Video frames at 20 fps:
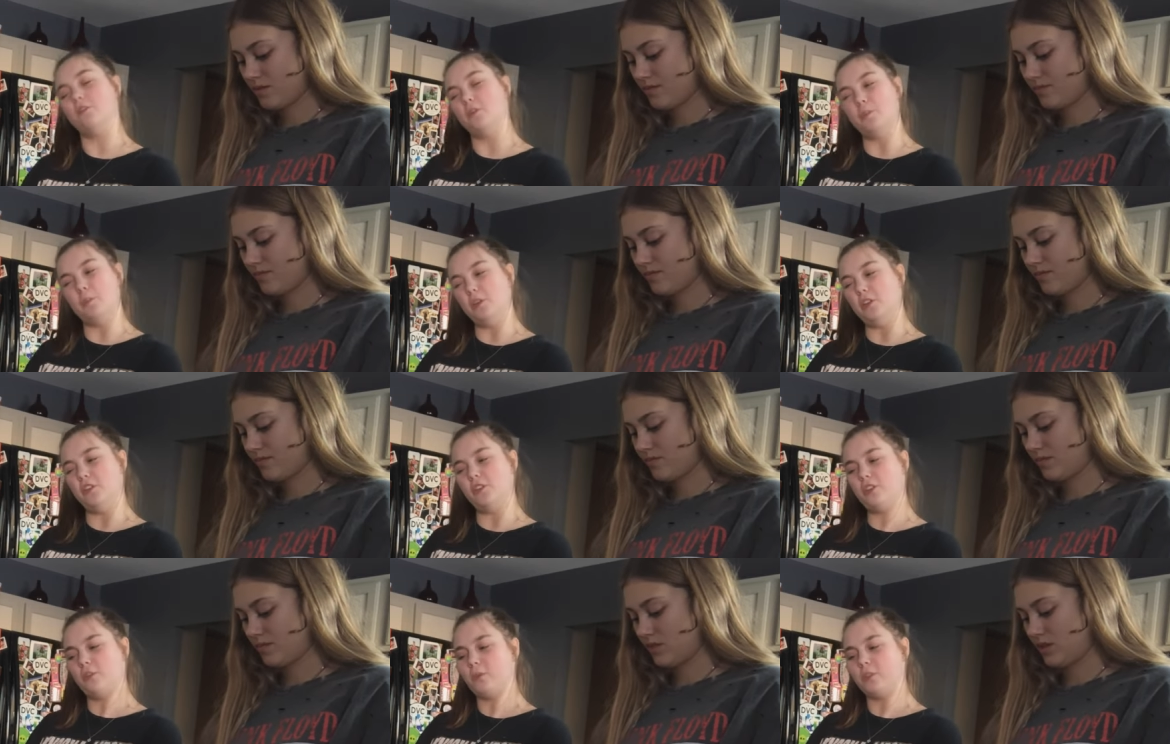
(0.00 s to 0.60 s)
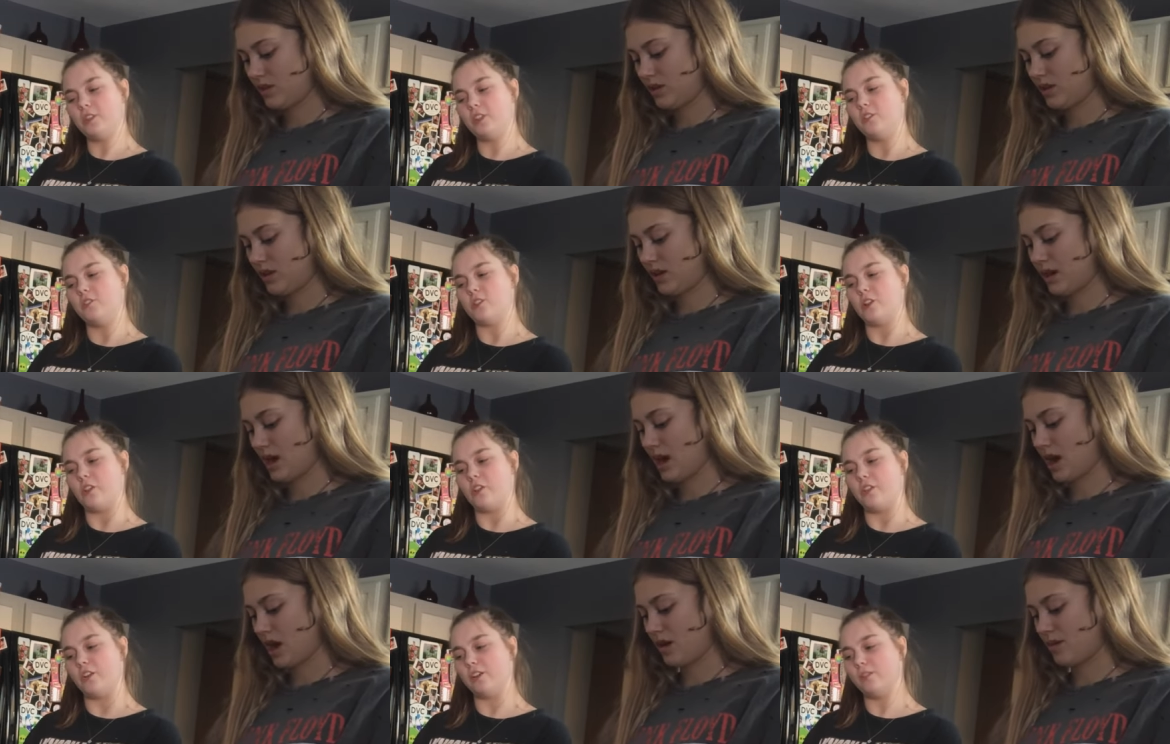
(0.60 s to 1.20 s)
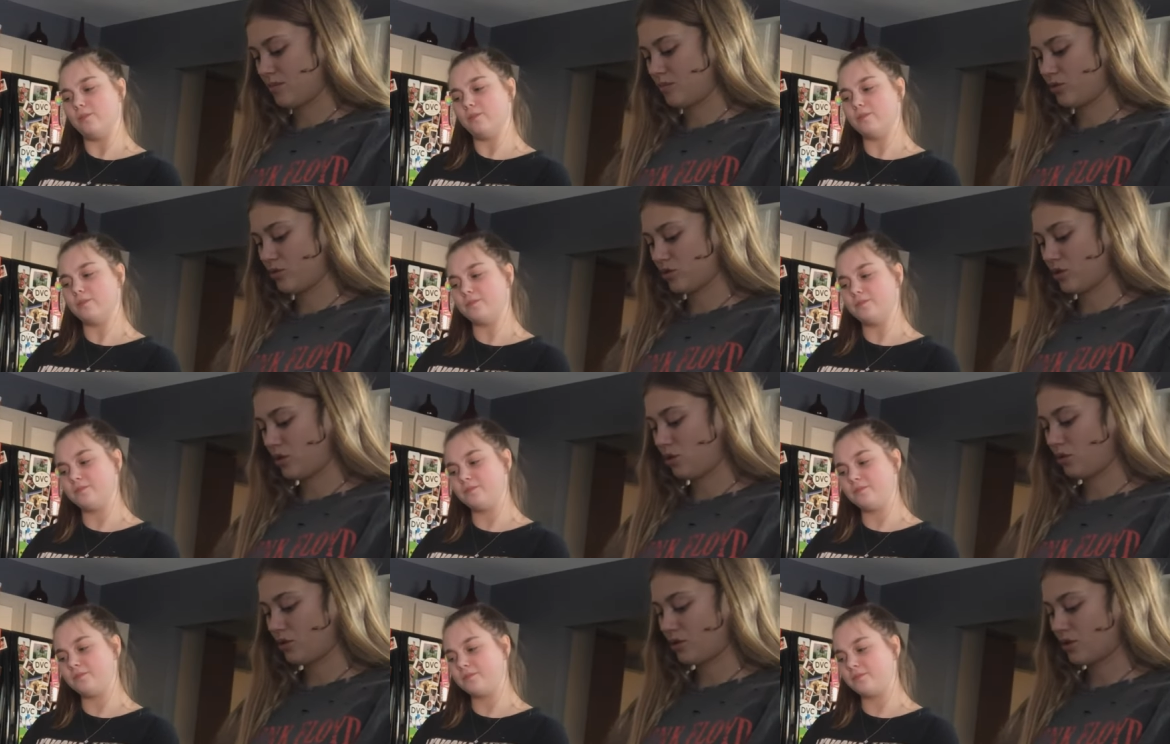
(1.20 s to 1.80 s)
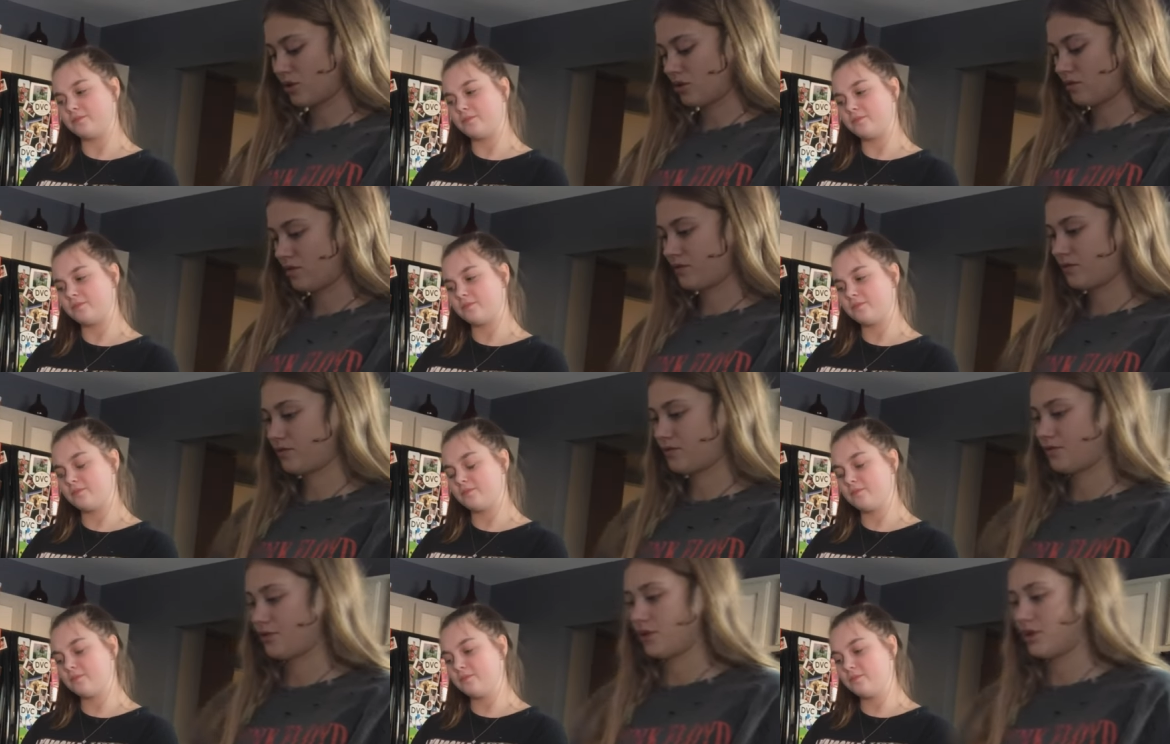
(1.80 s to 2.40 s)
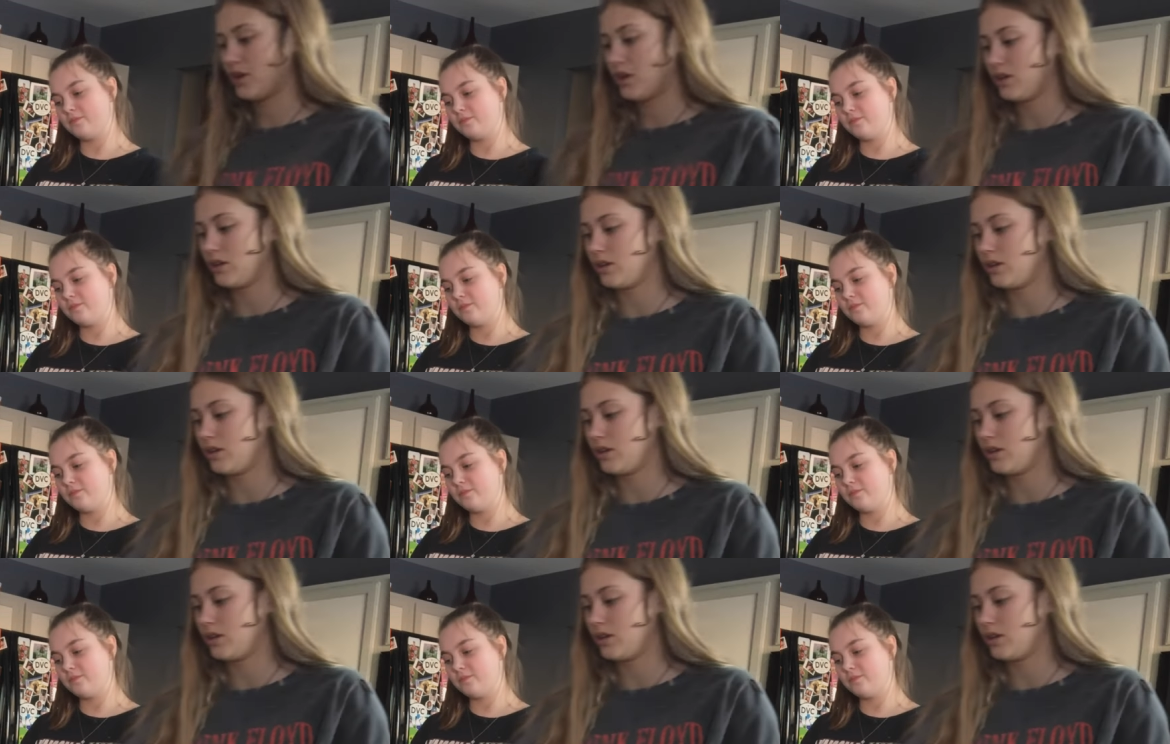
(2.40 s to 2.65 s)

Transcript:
Speaker 1: familiar with each other. Yeah, I broke her freaking